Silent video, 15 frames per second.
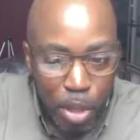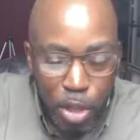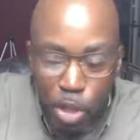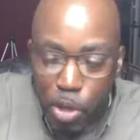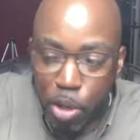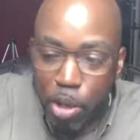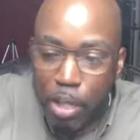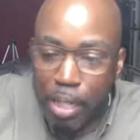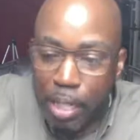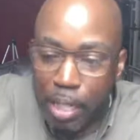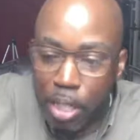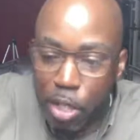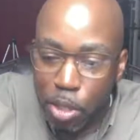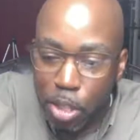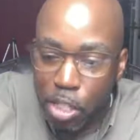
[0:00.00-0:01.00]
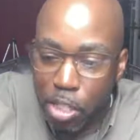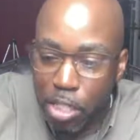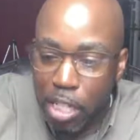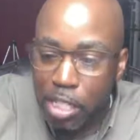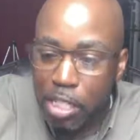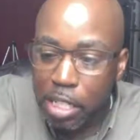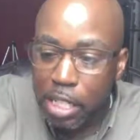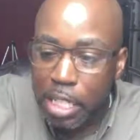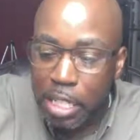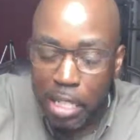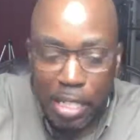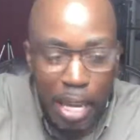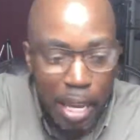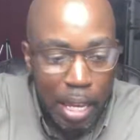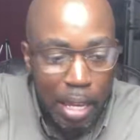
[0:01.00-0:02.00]
You're essentially
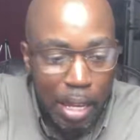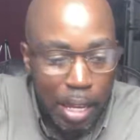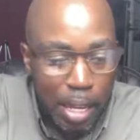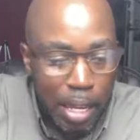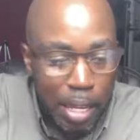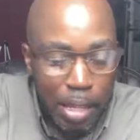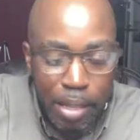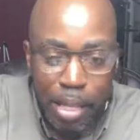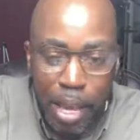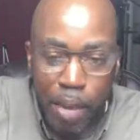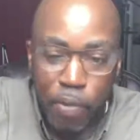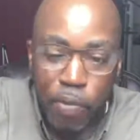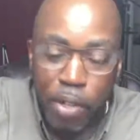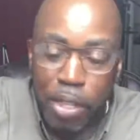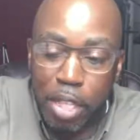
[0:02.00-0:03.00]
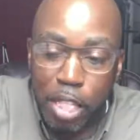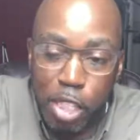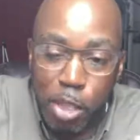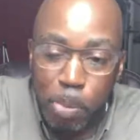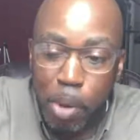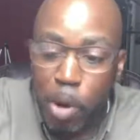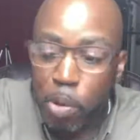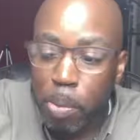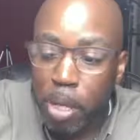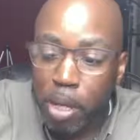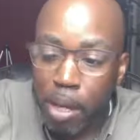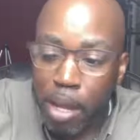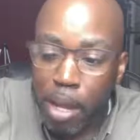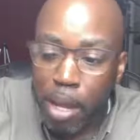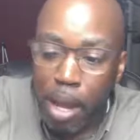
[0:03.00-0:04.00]
saying that for this
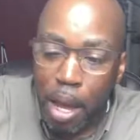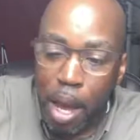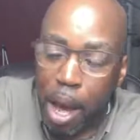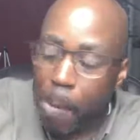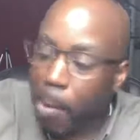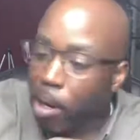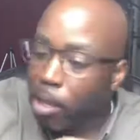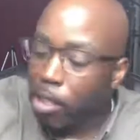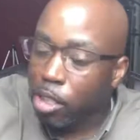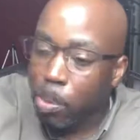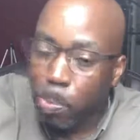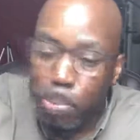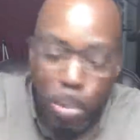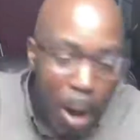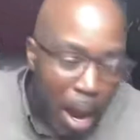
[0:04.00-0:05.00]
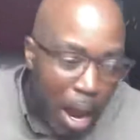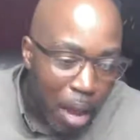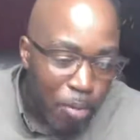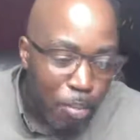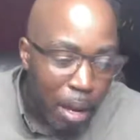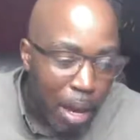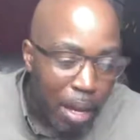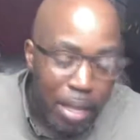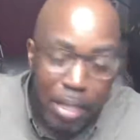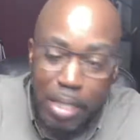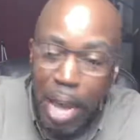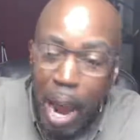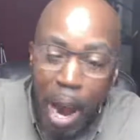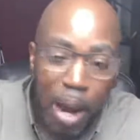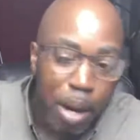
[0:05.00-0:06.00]
moment, I'm going to deprive my
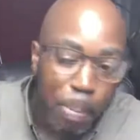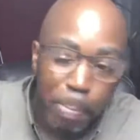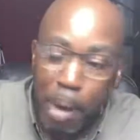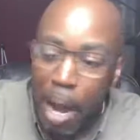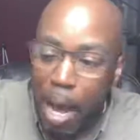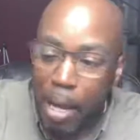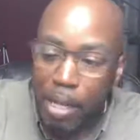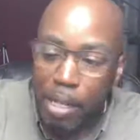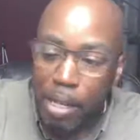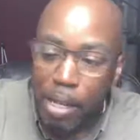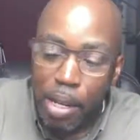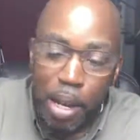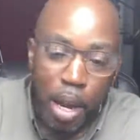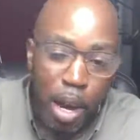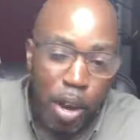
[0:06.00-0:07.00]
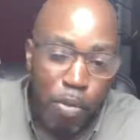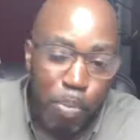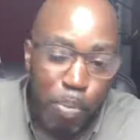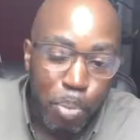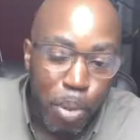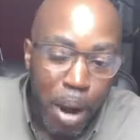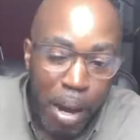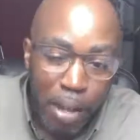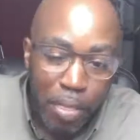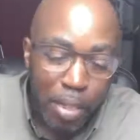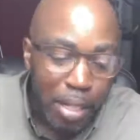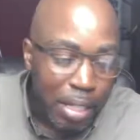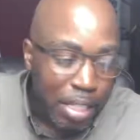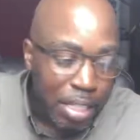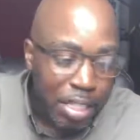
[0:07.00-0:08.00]
entire body of breath,
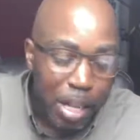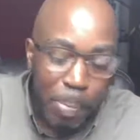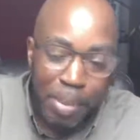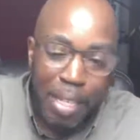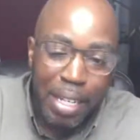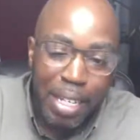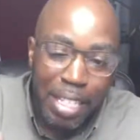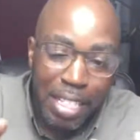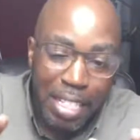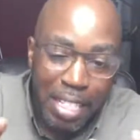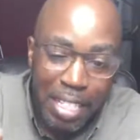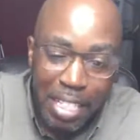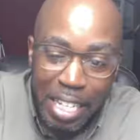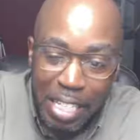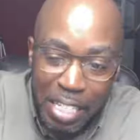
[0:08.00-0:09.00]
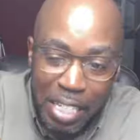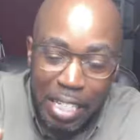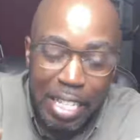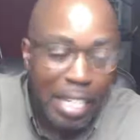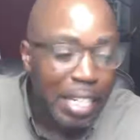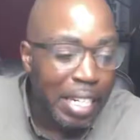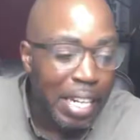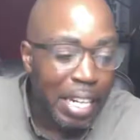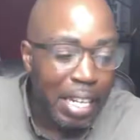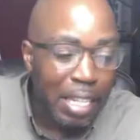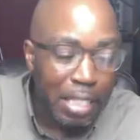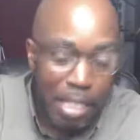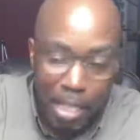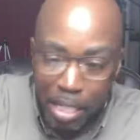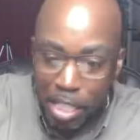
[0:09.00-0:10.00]
something essentially
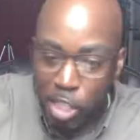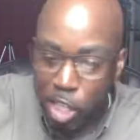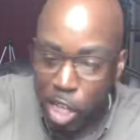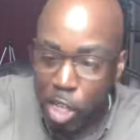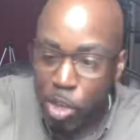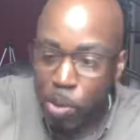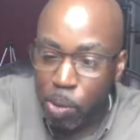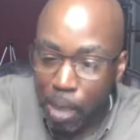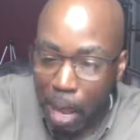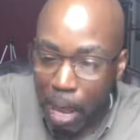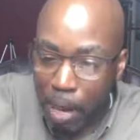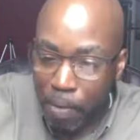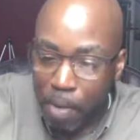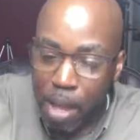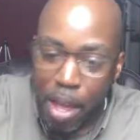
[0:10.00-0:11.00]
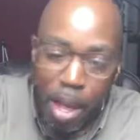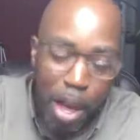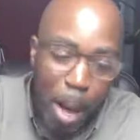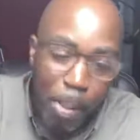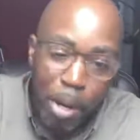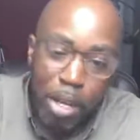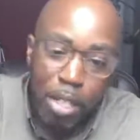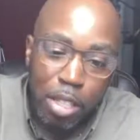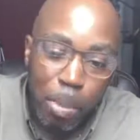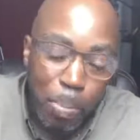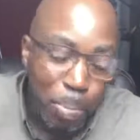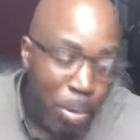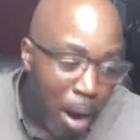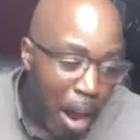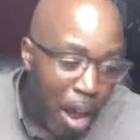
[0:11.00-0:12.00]
needed to continue life. I'm going to
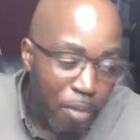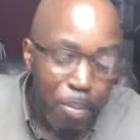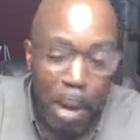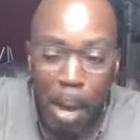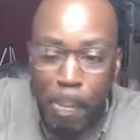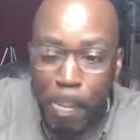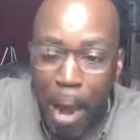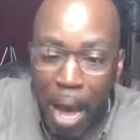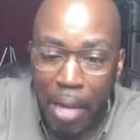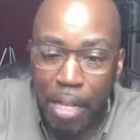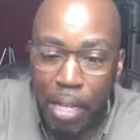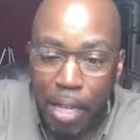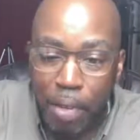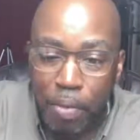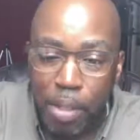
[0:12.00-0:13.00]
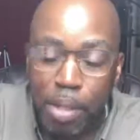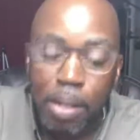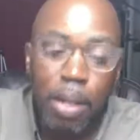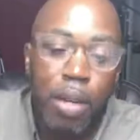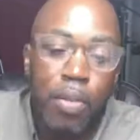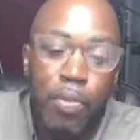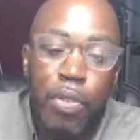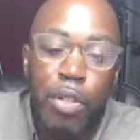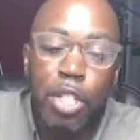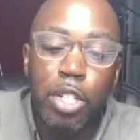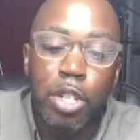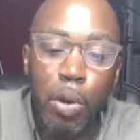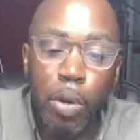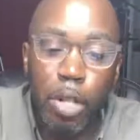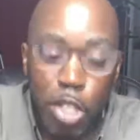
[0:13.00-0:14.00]
deprive my body of it for
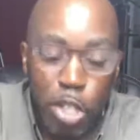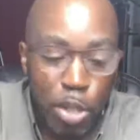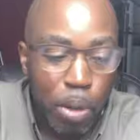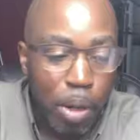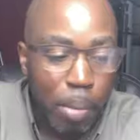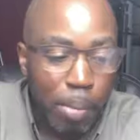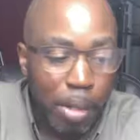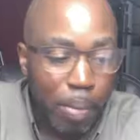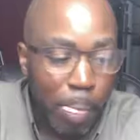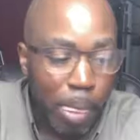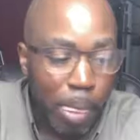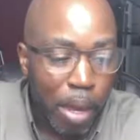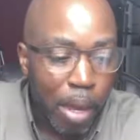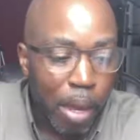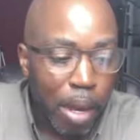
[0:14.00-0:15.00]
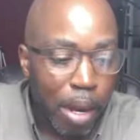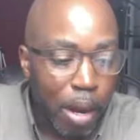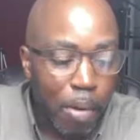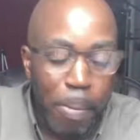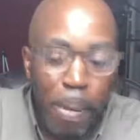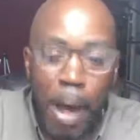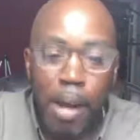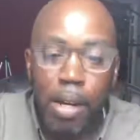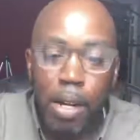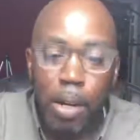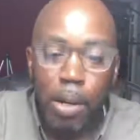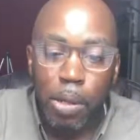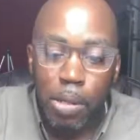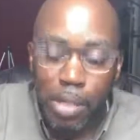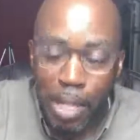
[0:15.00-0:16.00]
your enjoyment. And everybody
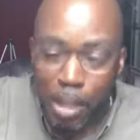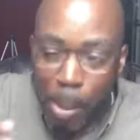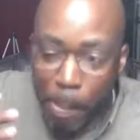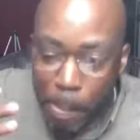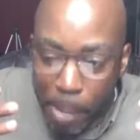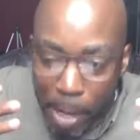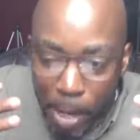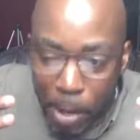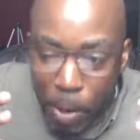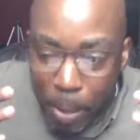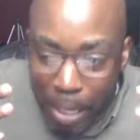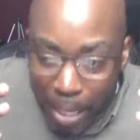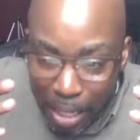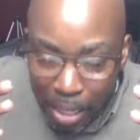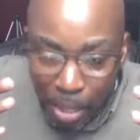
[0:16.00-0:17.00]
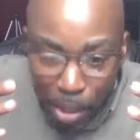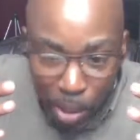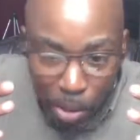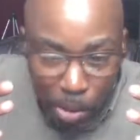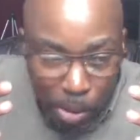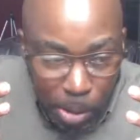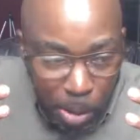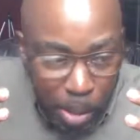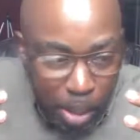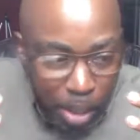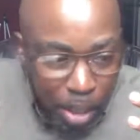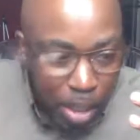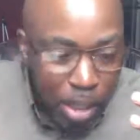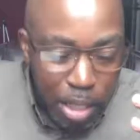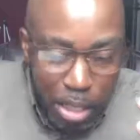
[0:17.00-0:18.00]
knows that the male ego
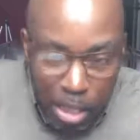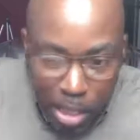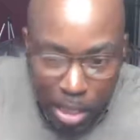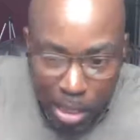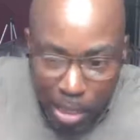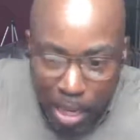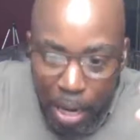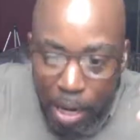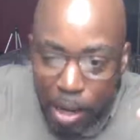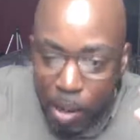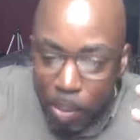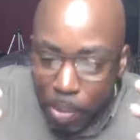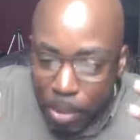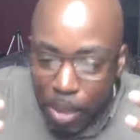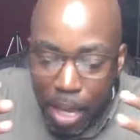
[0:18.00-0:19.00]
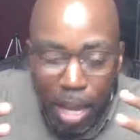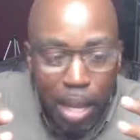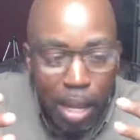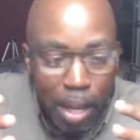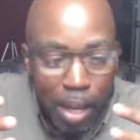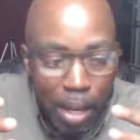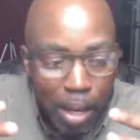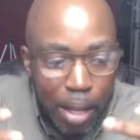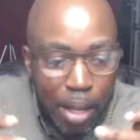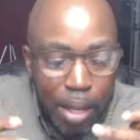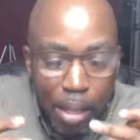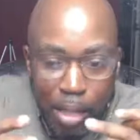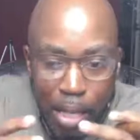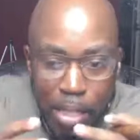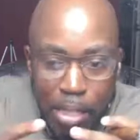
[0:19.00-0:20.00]
is this damn thing
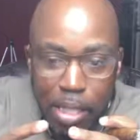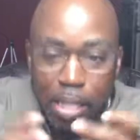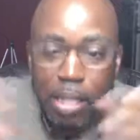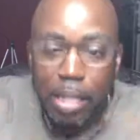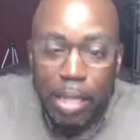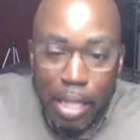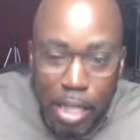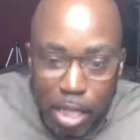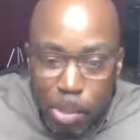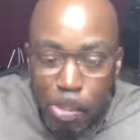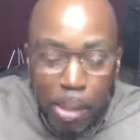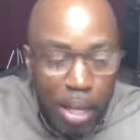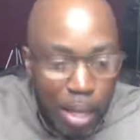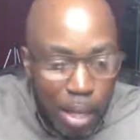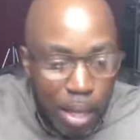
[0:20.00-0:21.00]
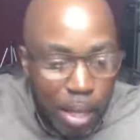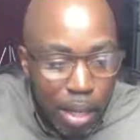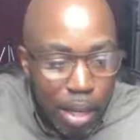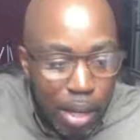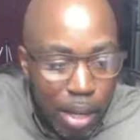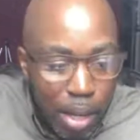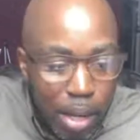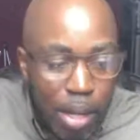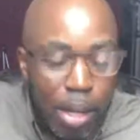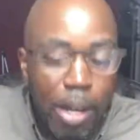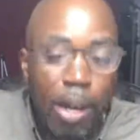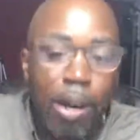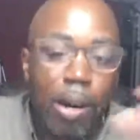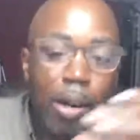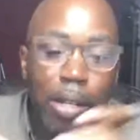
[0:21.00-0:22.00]
that's either this big
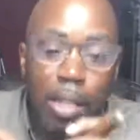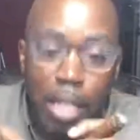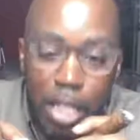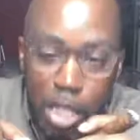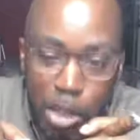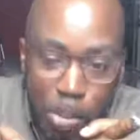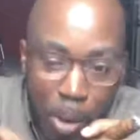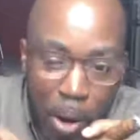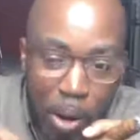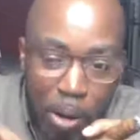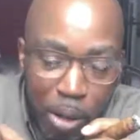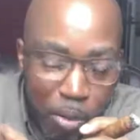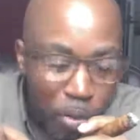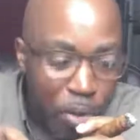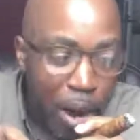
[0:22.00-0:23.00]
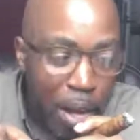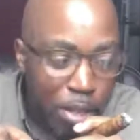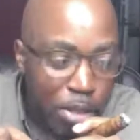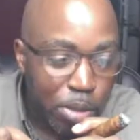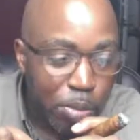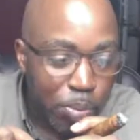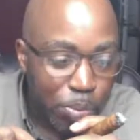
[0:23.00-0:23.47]
or this small and fragile.